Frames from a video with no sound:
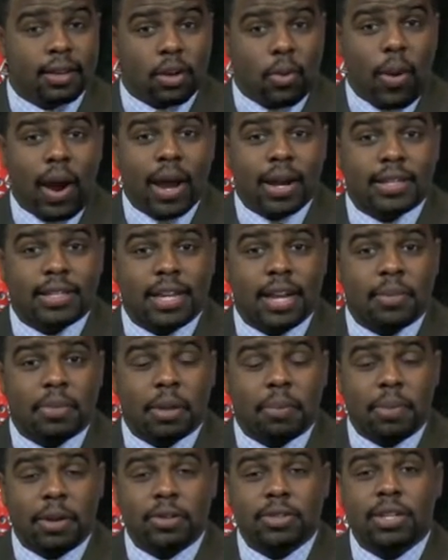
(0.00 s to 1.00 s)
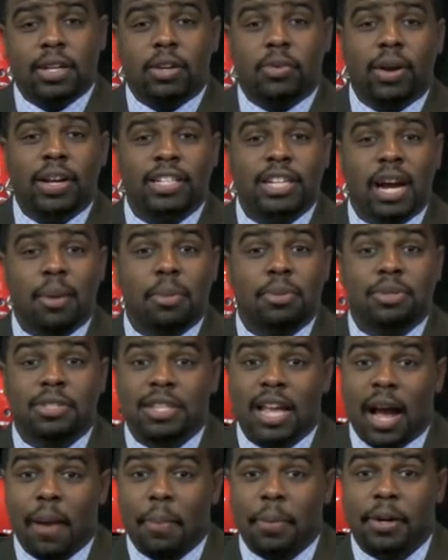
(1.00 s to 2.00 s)
Quiet has kept the Bills did a great job of
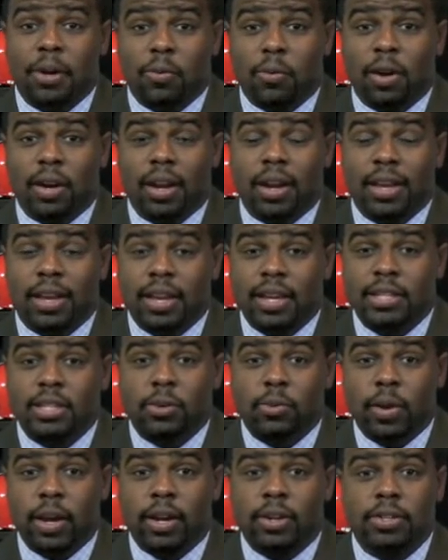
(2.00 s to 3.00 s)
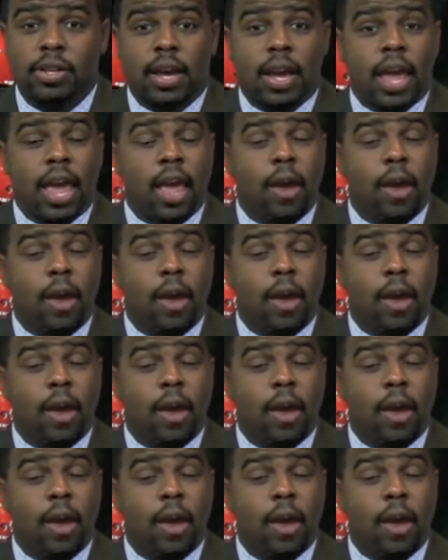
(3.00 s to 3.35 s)
stopping the run against the Raiders.